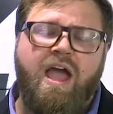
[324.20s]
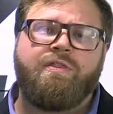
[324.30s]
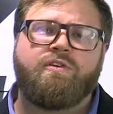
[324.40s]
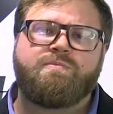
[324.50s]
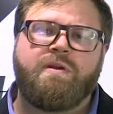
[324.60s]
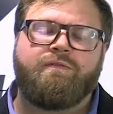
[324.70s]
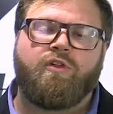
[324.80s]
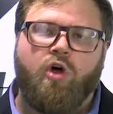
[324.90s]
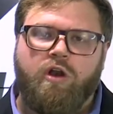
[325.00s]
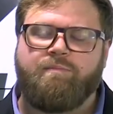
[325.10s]
And there has been a
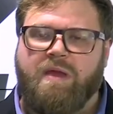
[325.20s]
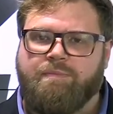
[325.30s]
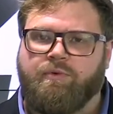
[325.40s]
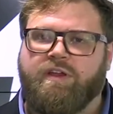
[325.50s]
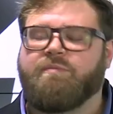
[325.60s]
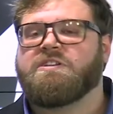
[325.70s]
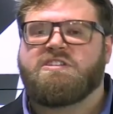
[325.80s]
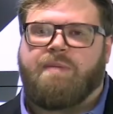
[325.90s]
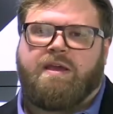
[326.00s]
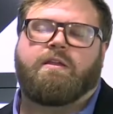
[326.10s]
lot of people that have been
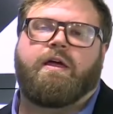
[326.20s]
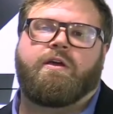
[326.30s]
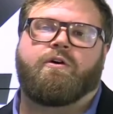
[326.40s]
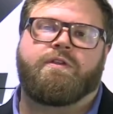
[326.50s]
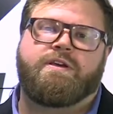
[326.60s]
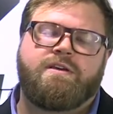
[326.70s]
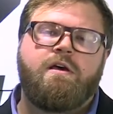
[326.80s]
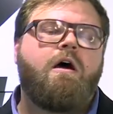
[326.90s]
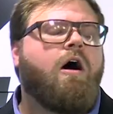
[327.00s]
speculating on this.